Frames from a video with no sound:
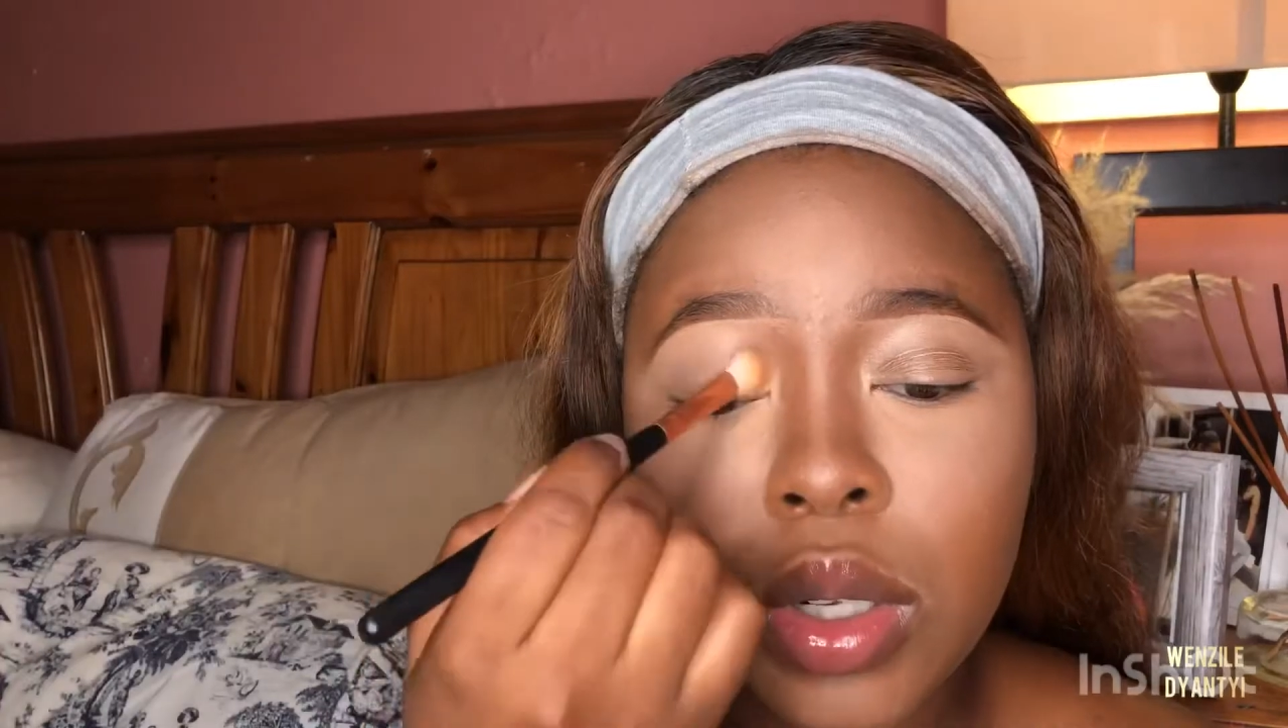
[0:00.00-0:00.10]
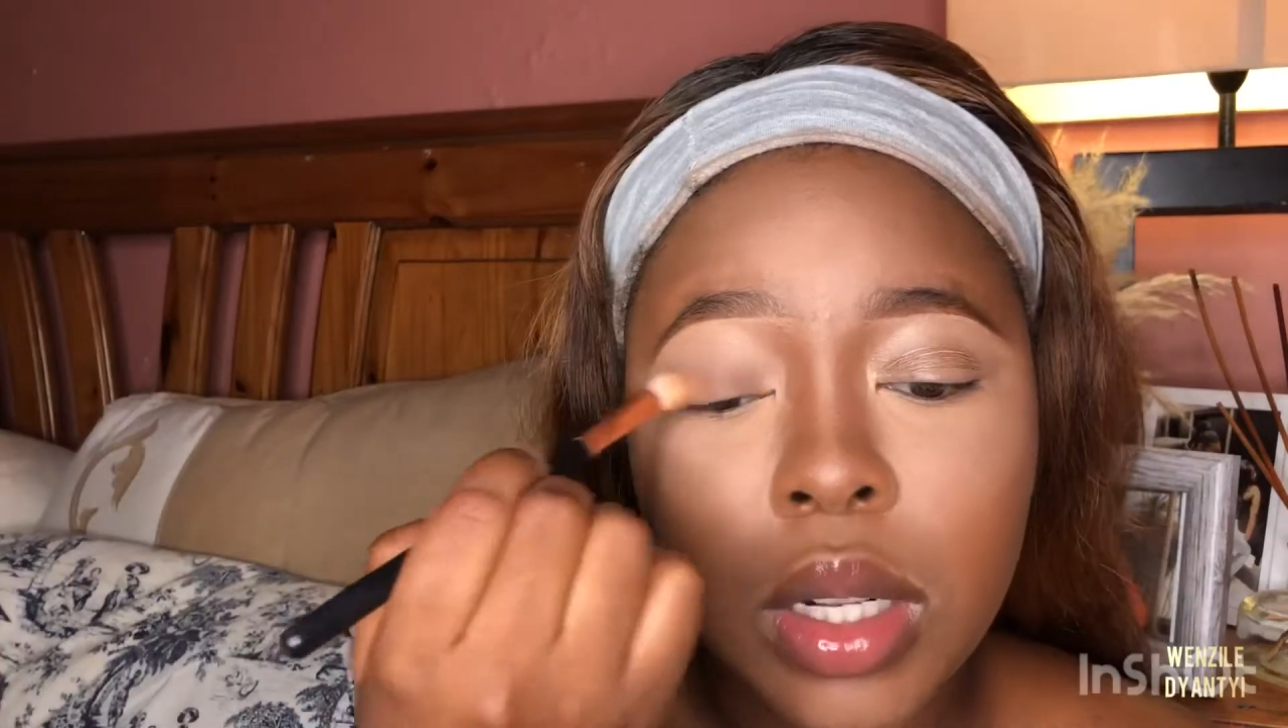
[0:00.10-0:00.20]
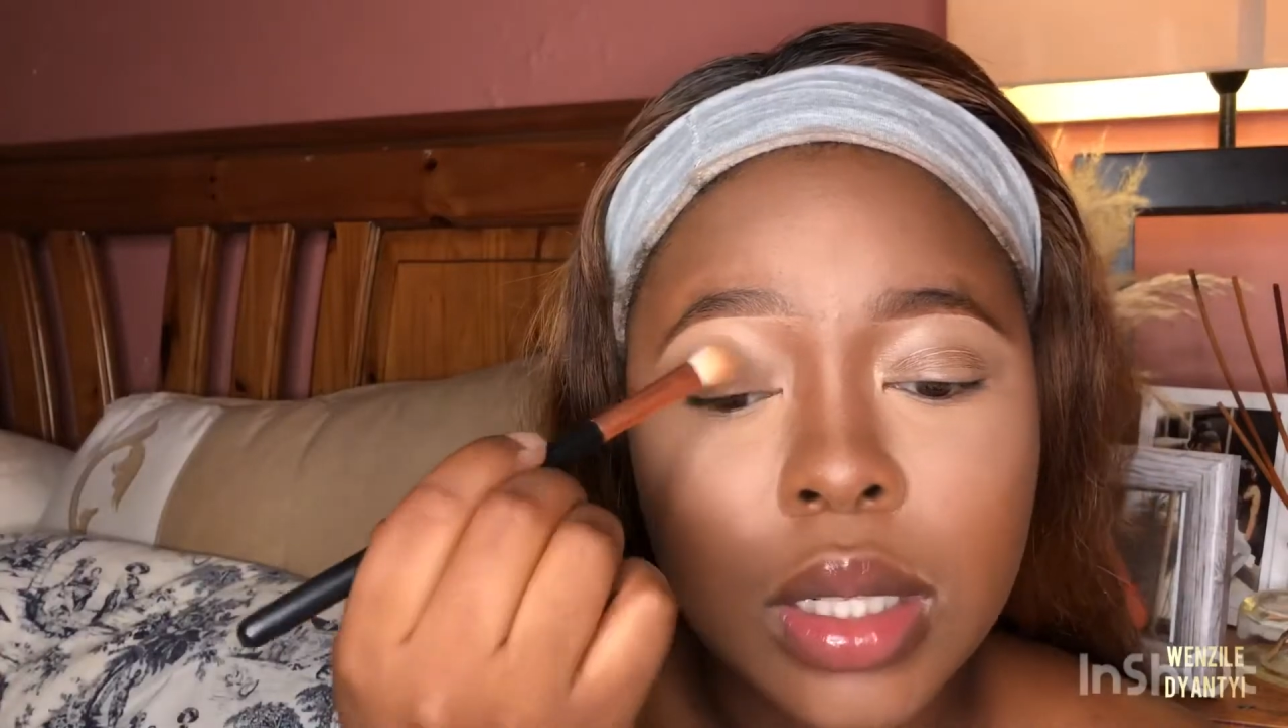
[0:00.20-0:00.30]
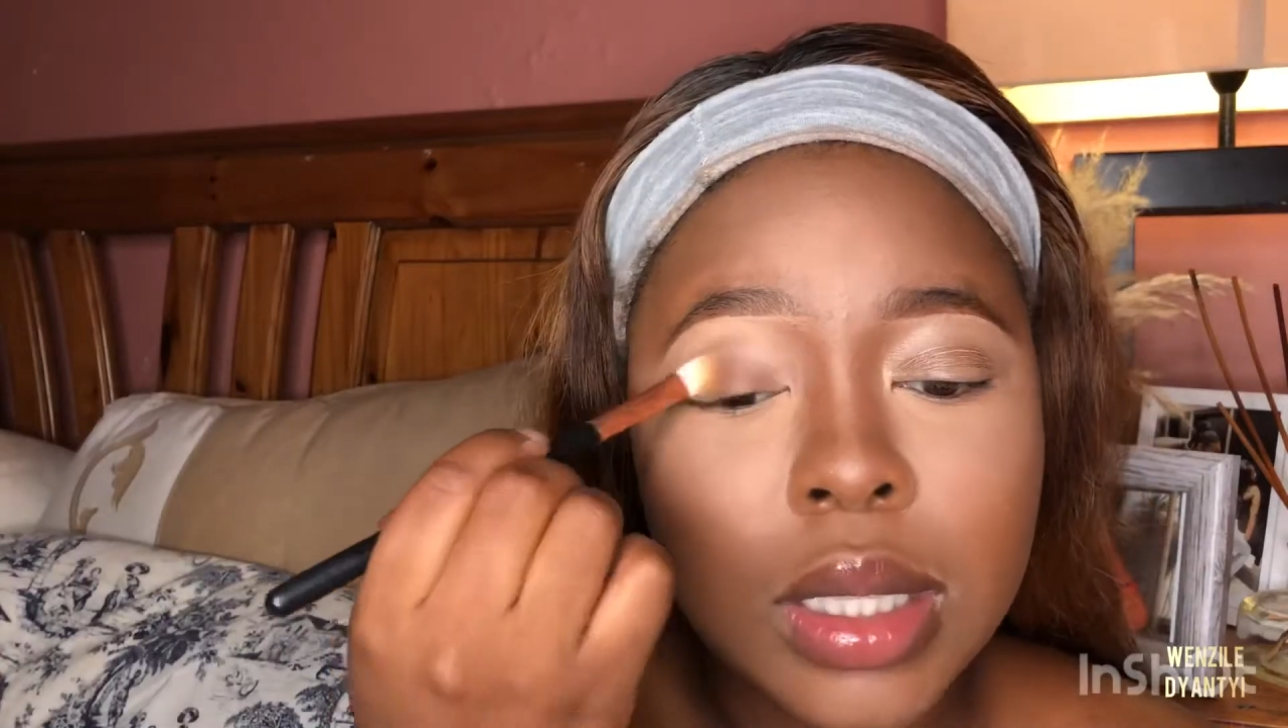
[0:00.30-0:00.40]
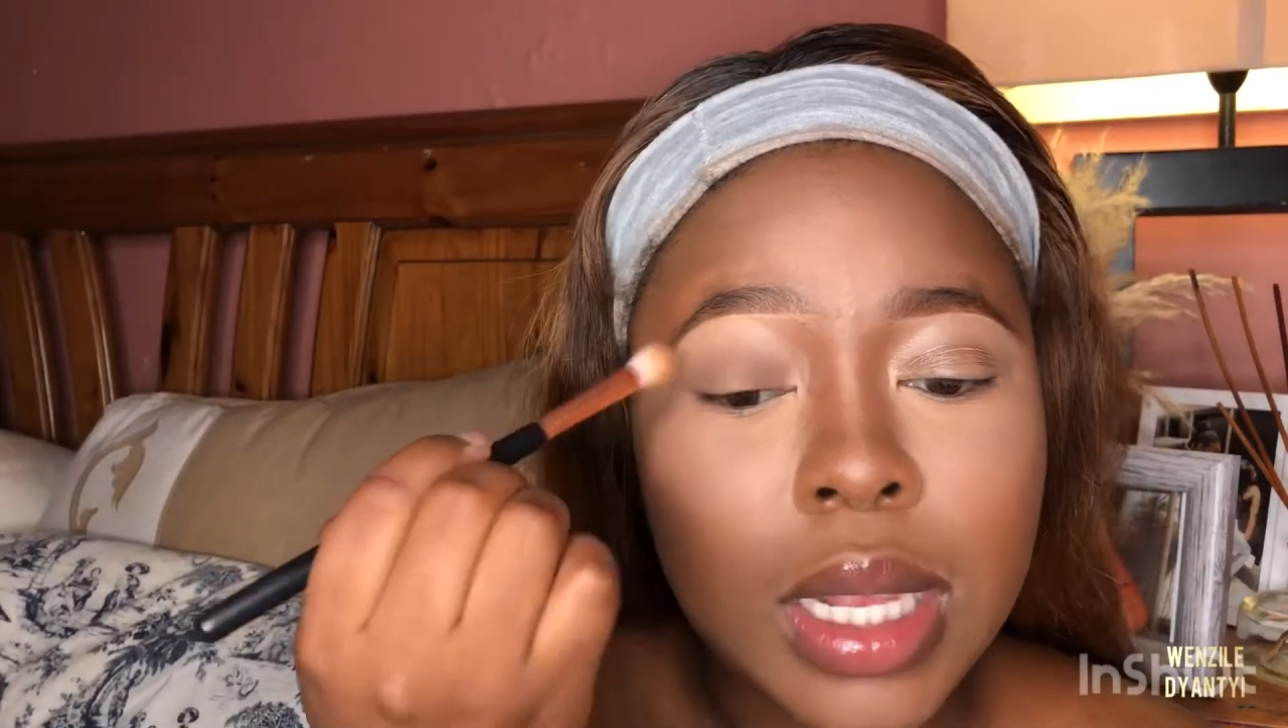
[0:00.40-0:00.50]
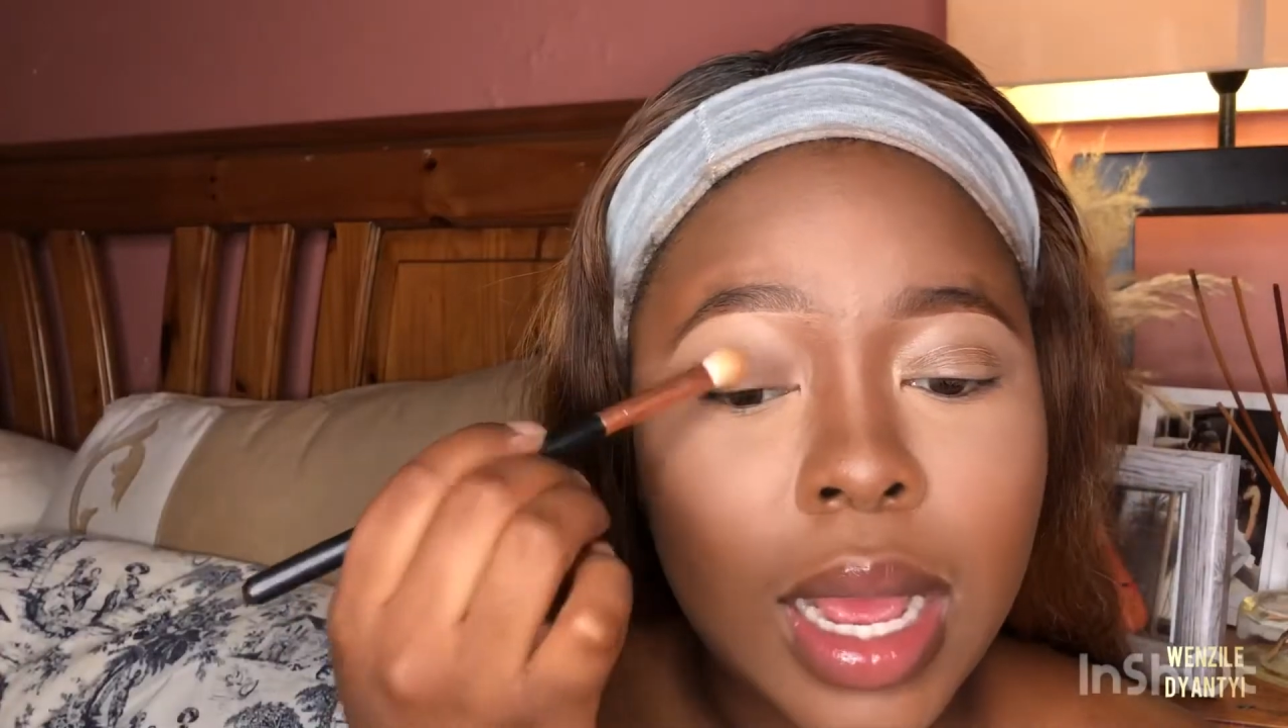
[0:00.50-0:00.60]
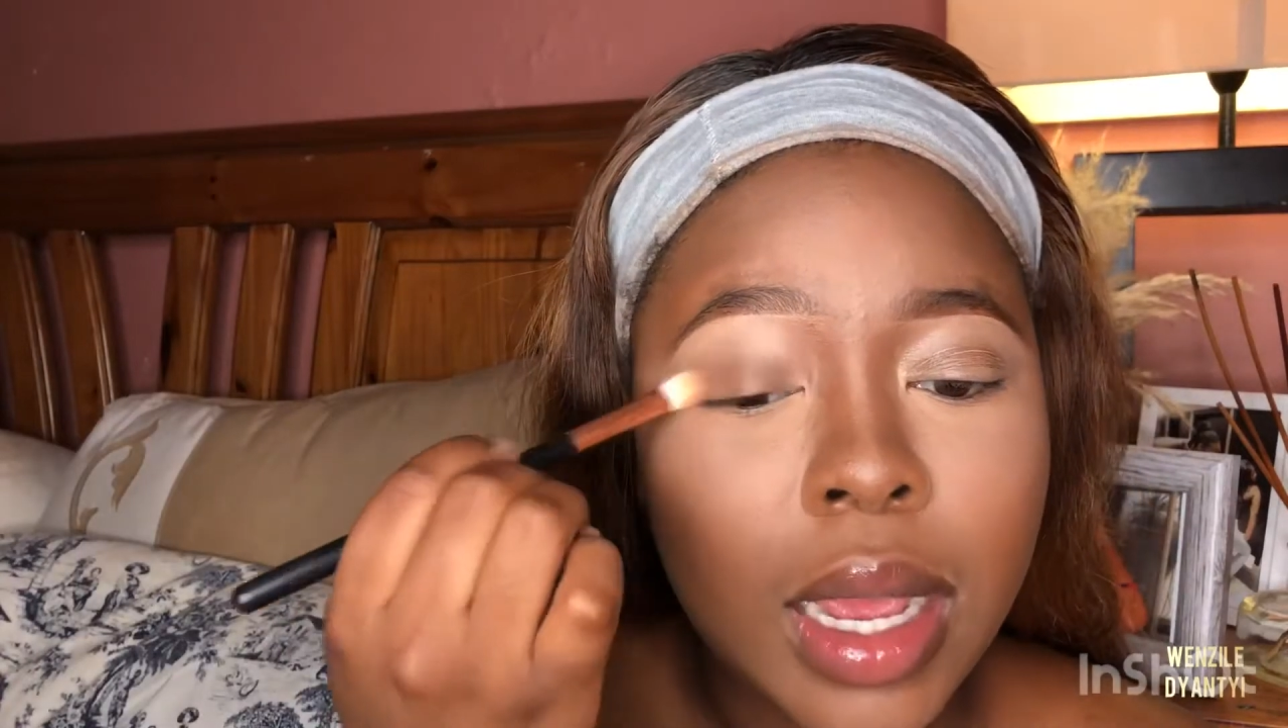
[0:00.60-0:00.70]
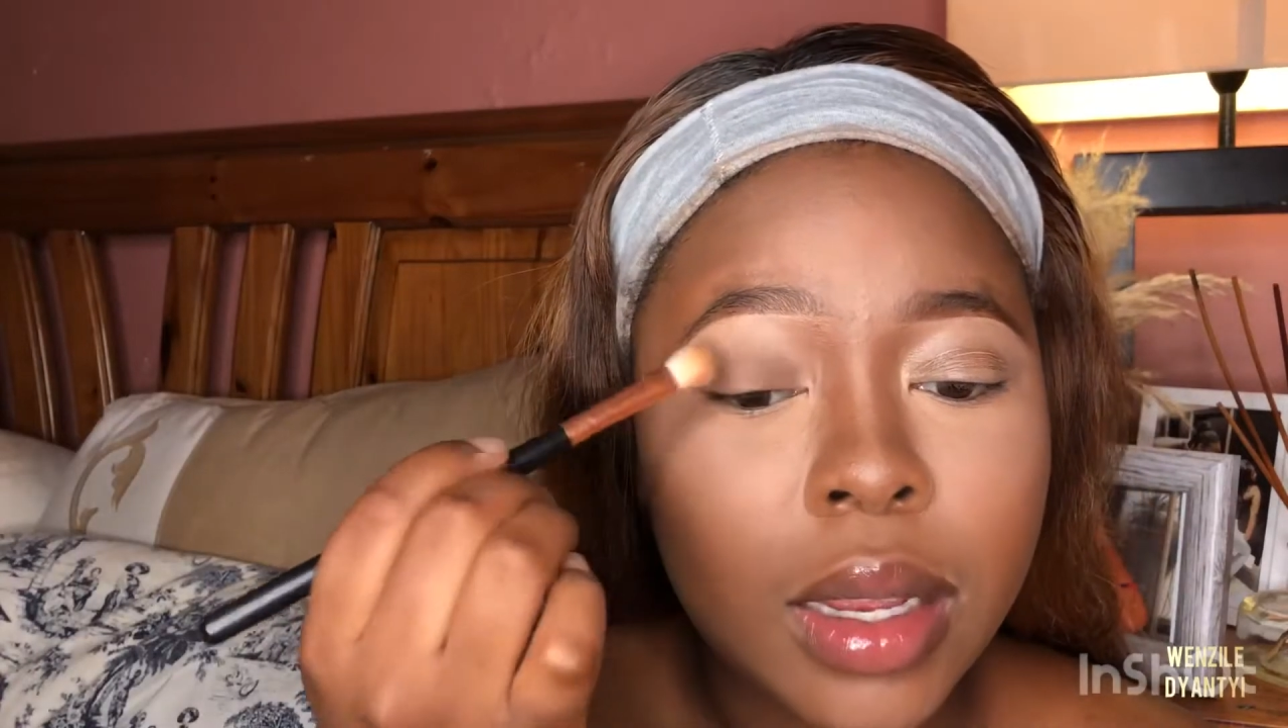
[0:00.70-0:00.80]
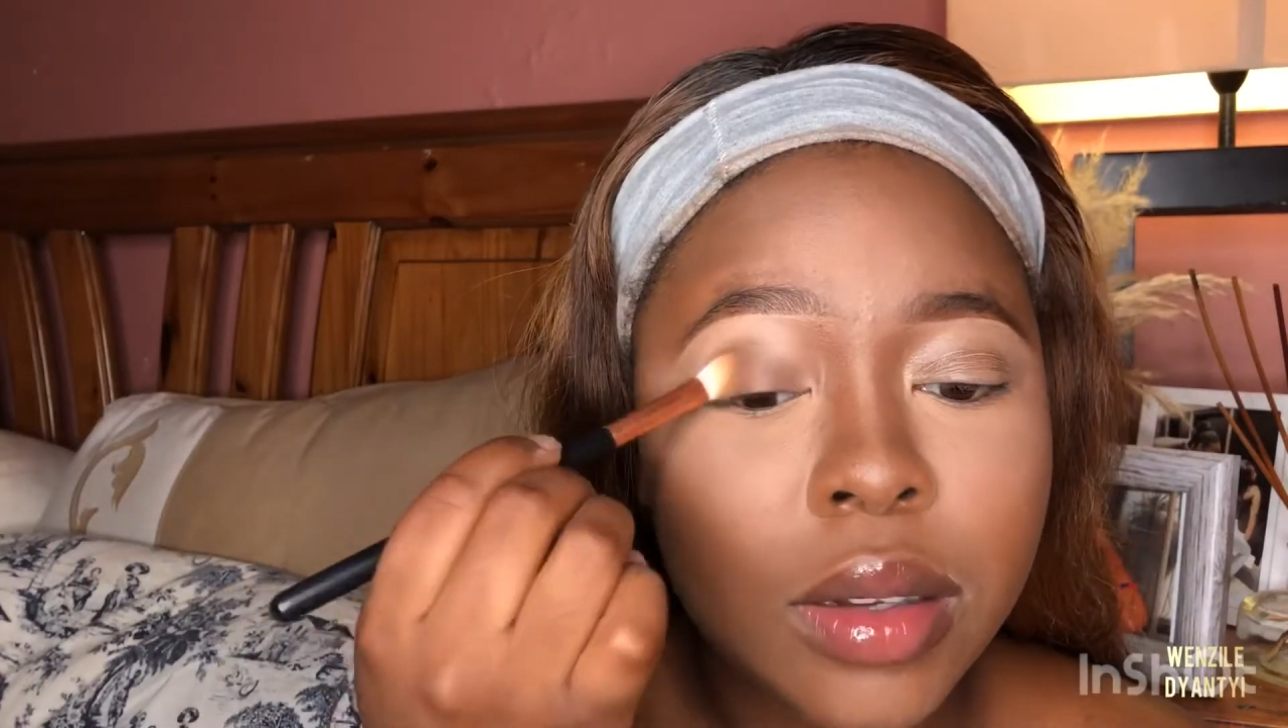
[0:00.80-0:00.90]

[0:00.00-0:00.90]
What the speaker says: on this eye